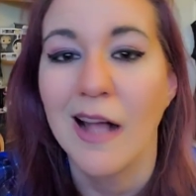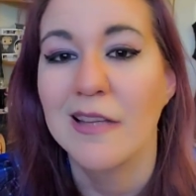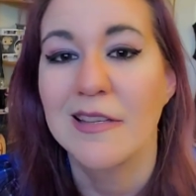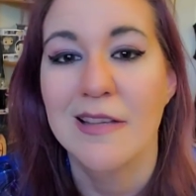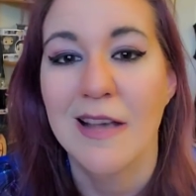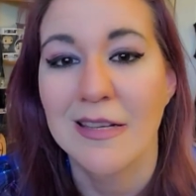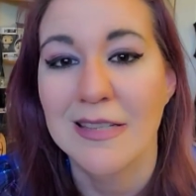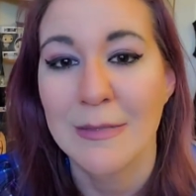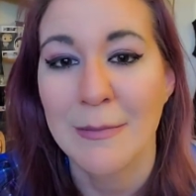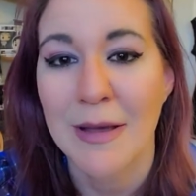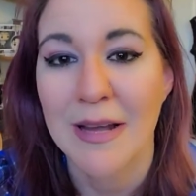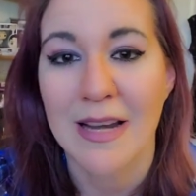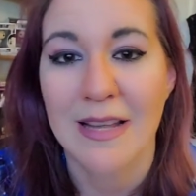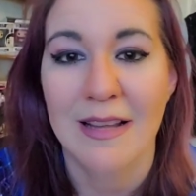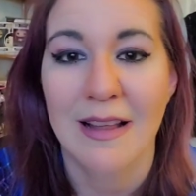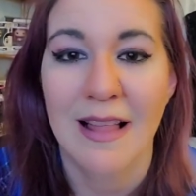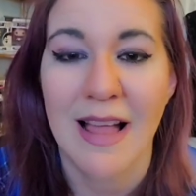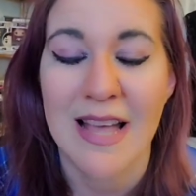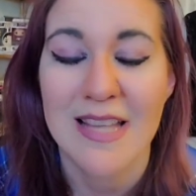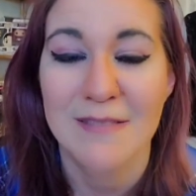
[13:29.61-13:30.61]
Talked about it
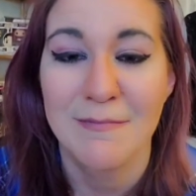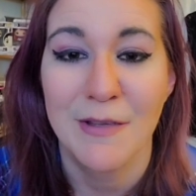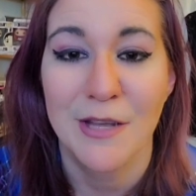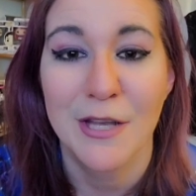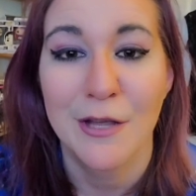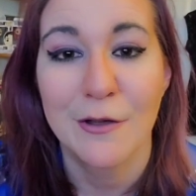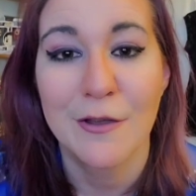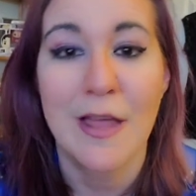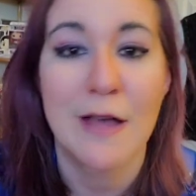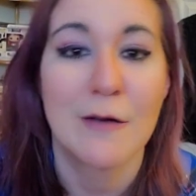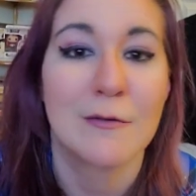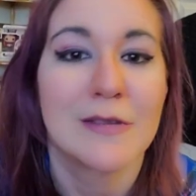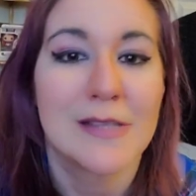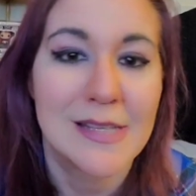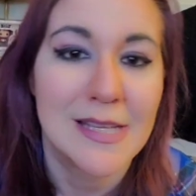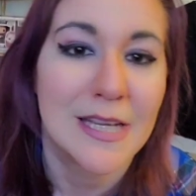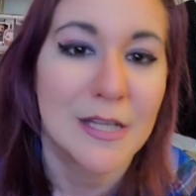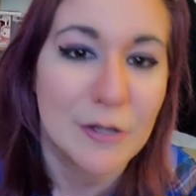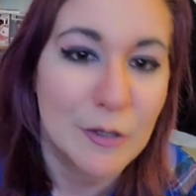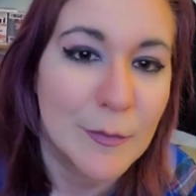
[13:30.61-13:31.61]
in the last video. That was
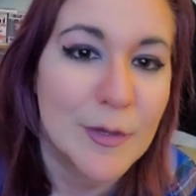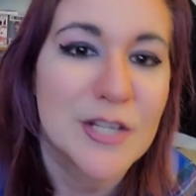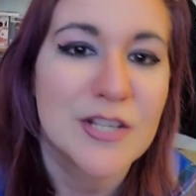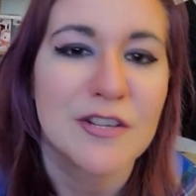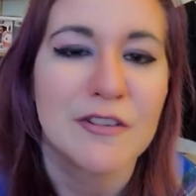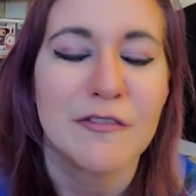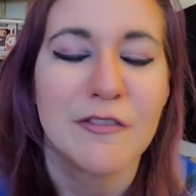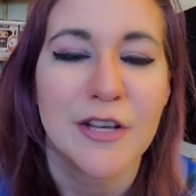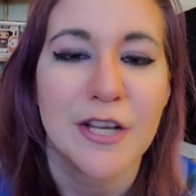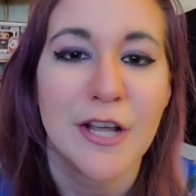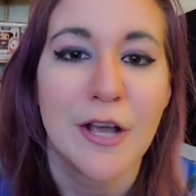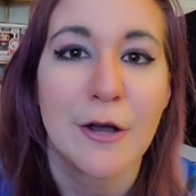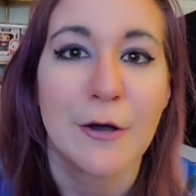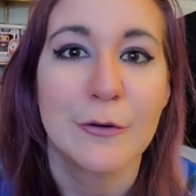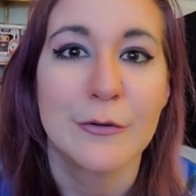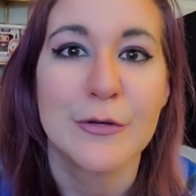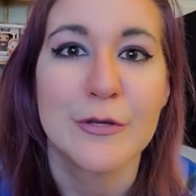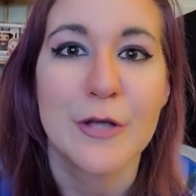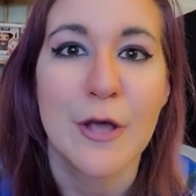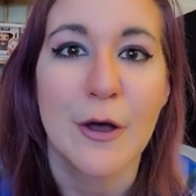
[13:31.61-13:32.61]
the intermission
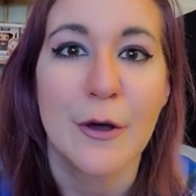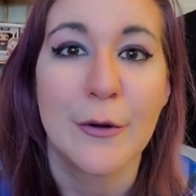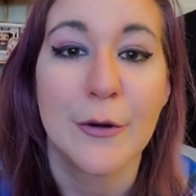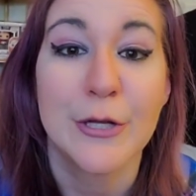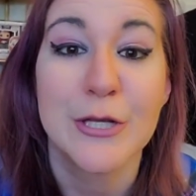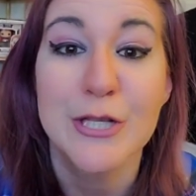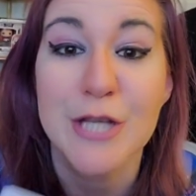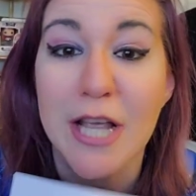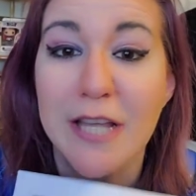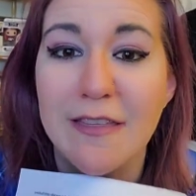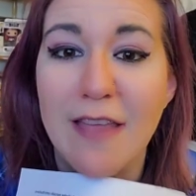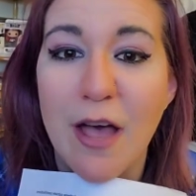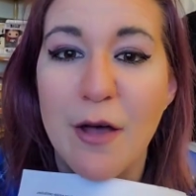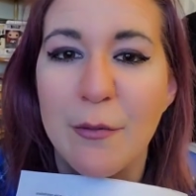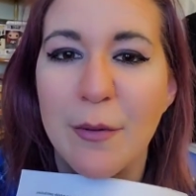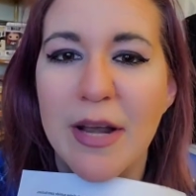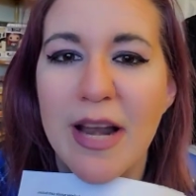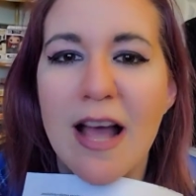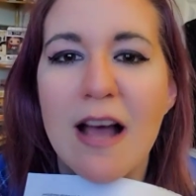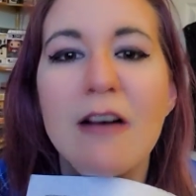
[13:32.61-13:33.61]
video. So check that
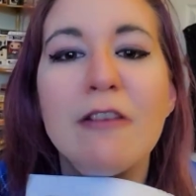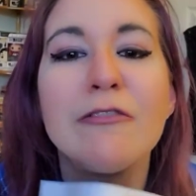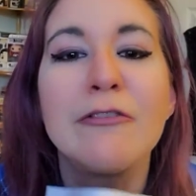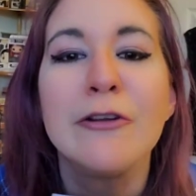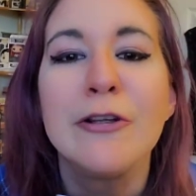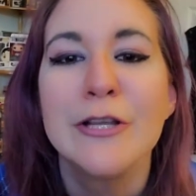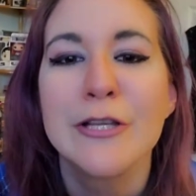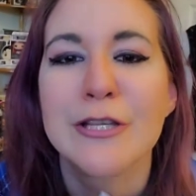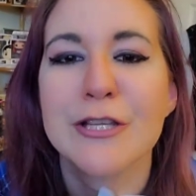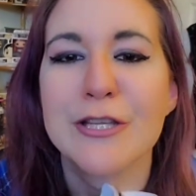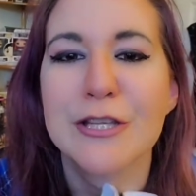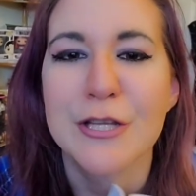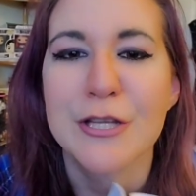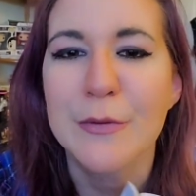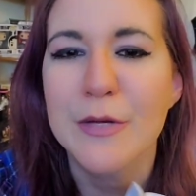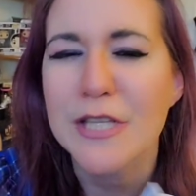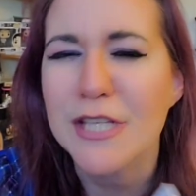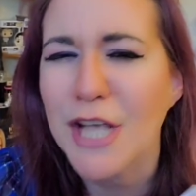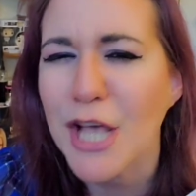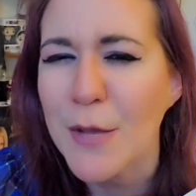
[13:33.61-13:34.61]
one out. See
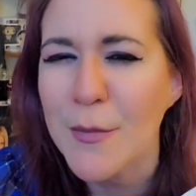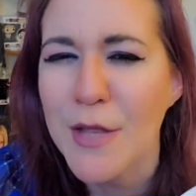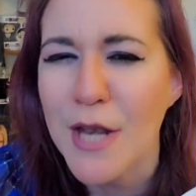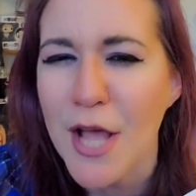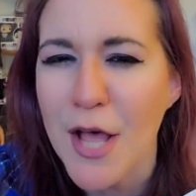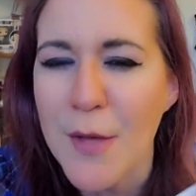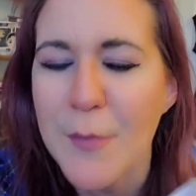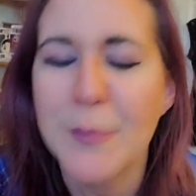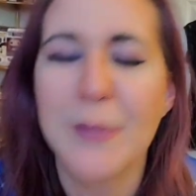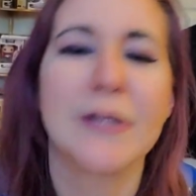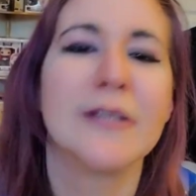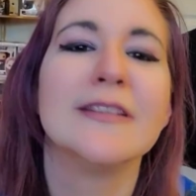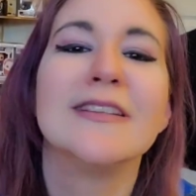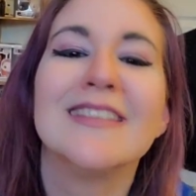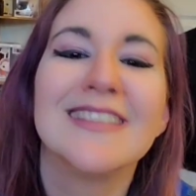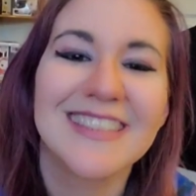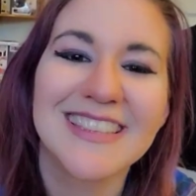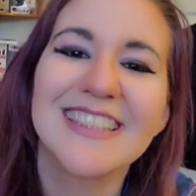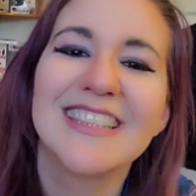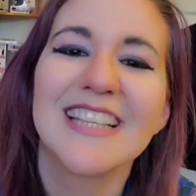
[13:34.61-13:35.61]
what's coming up.
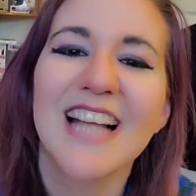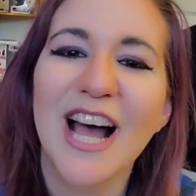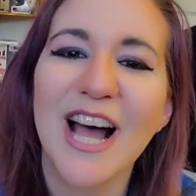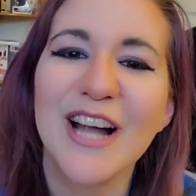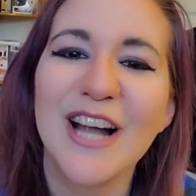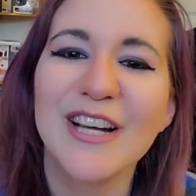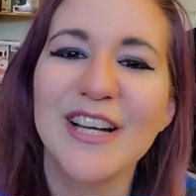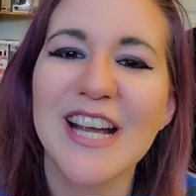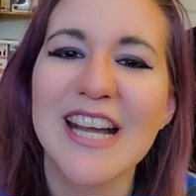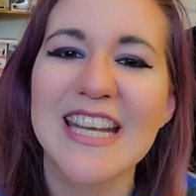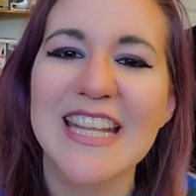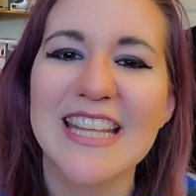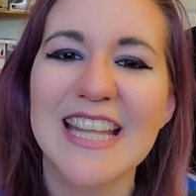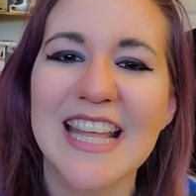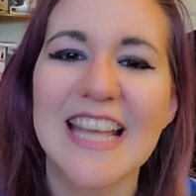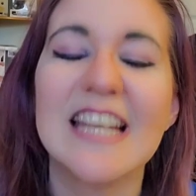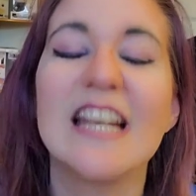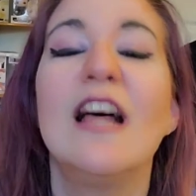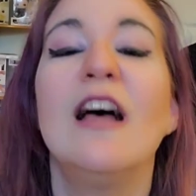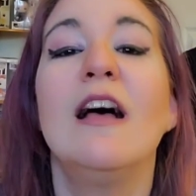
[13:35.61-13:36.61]
Alrighty
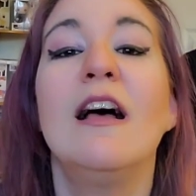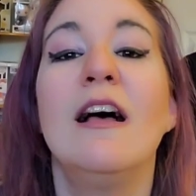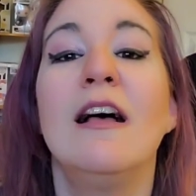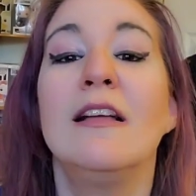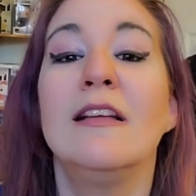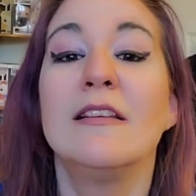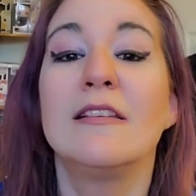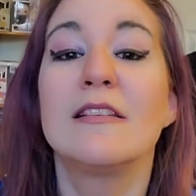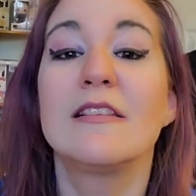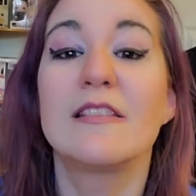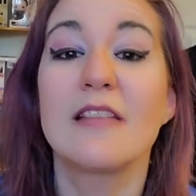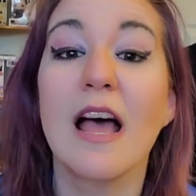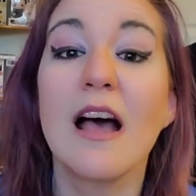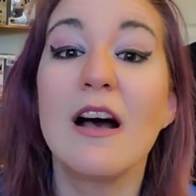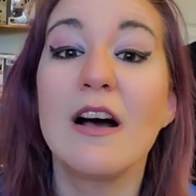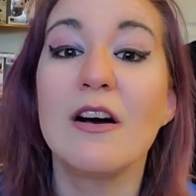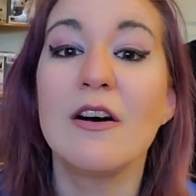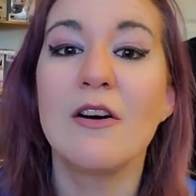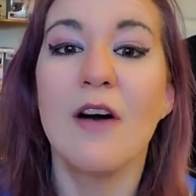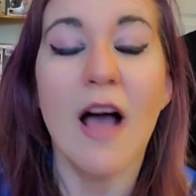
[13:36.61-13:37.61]
then.
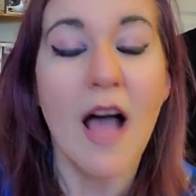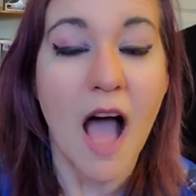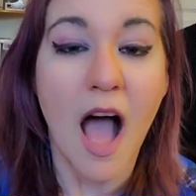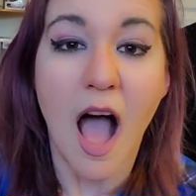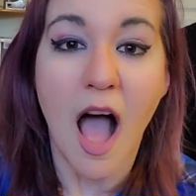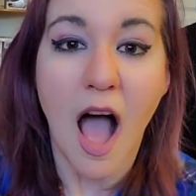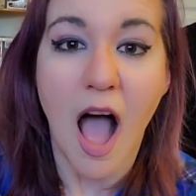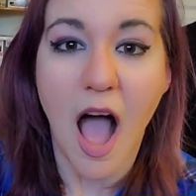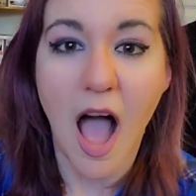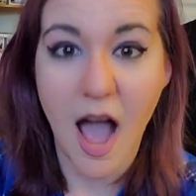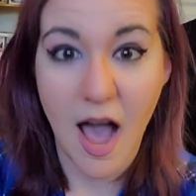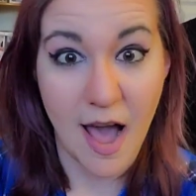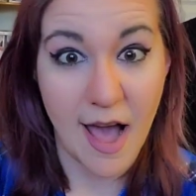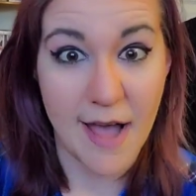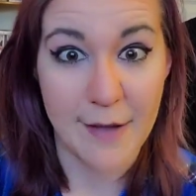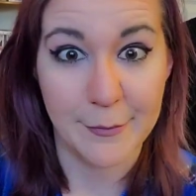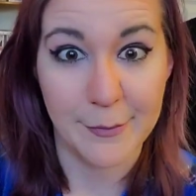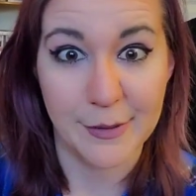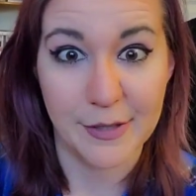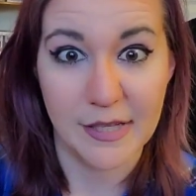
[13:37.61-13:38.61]
So
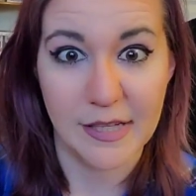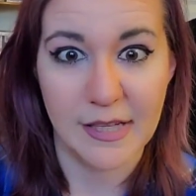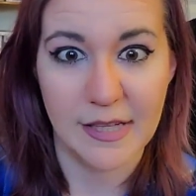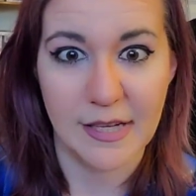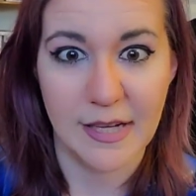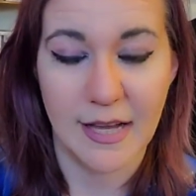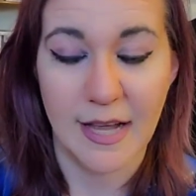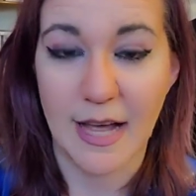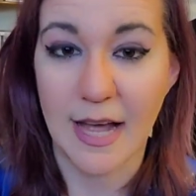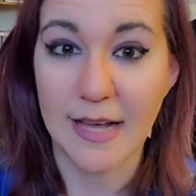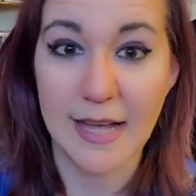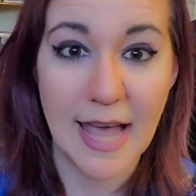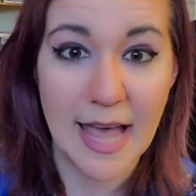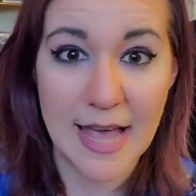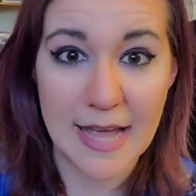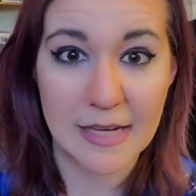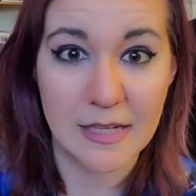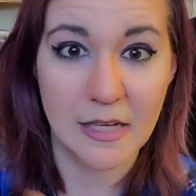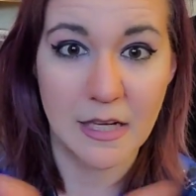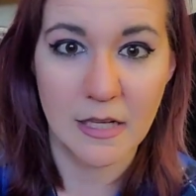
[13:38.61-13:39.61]
I would,
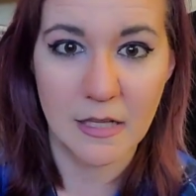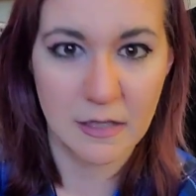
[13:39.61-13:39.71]
again,